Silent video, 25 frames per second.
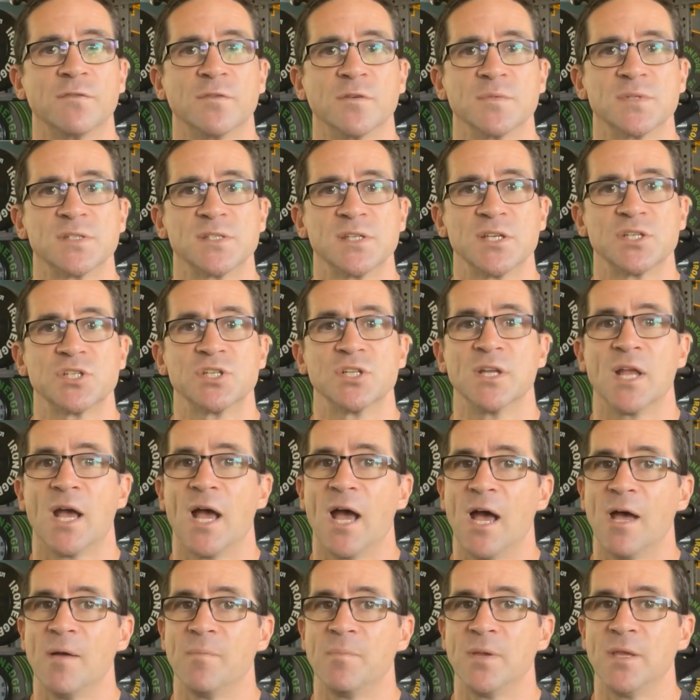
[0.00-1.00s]
from session
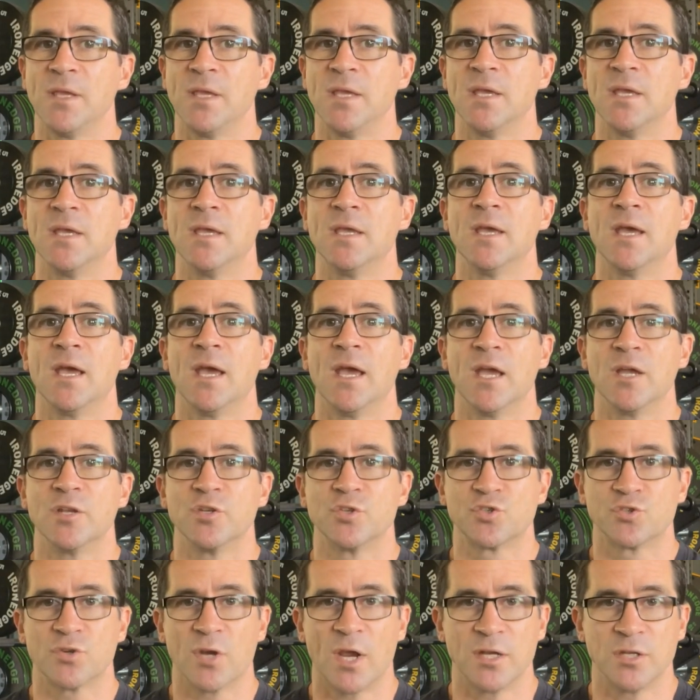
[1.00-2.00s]
RPE and
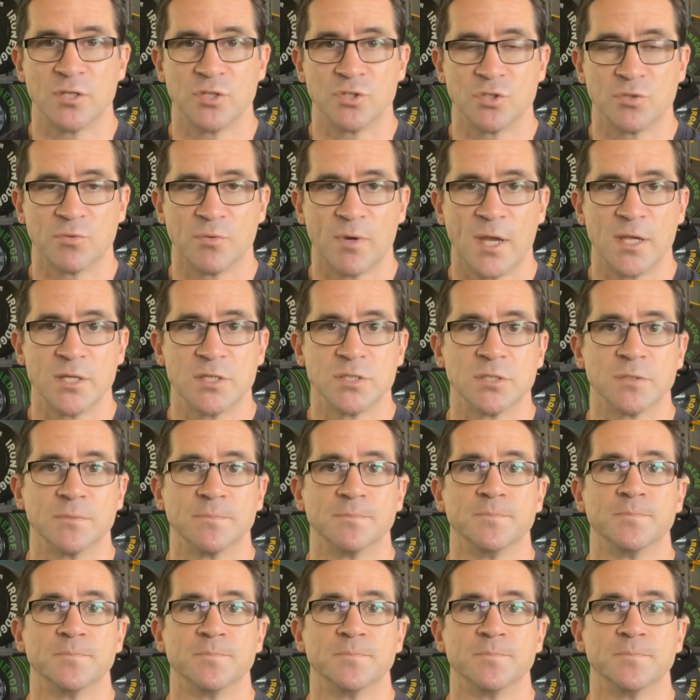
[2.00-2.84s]
training duration.